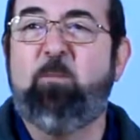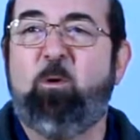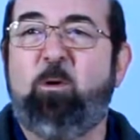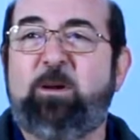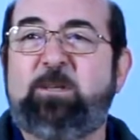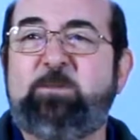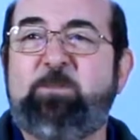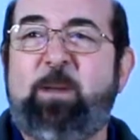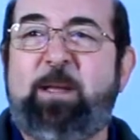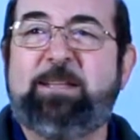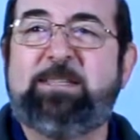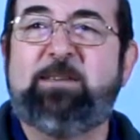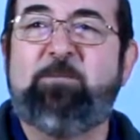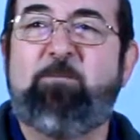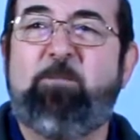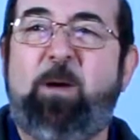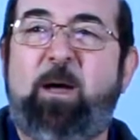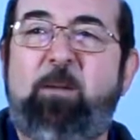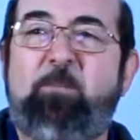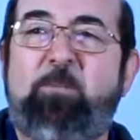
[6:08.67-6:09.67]
a more
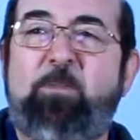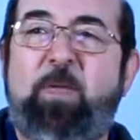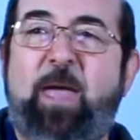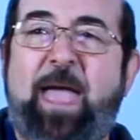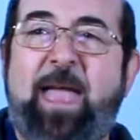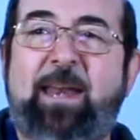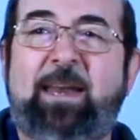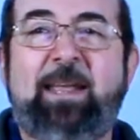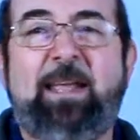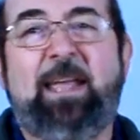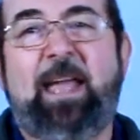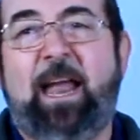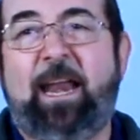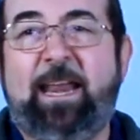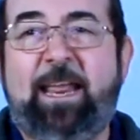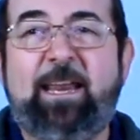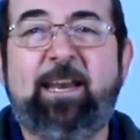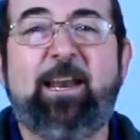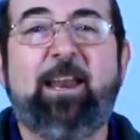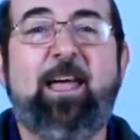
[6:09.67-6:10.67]
expensive pump than an
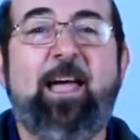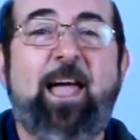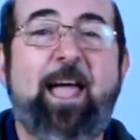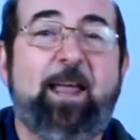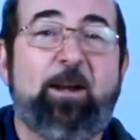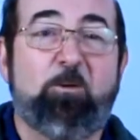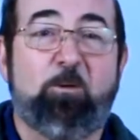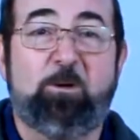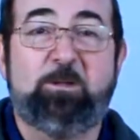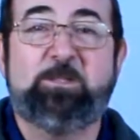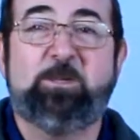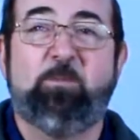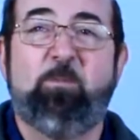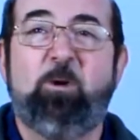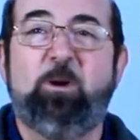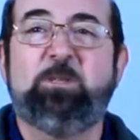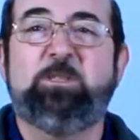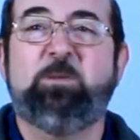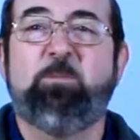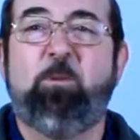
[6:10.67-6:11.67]
inline or a
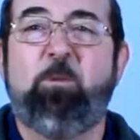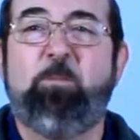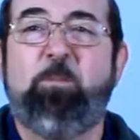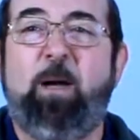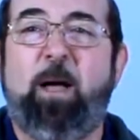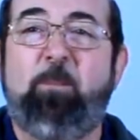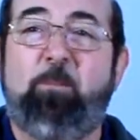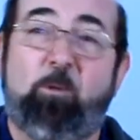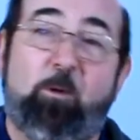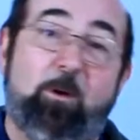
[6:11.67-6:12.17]
submersible pump,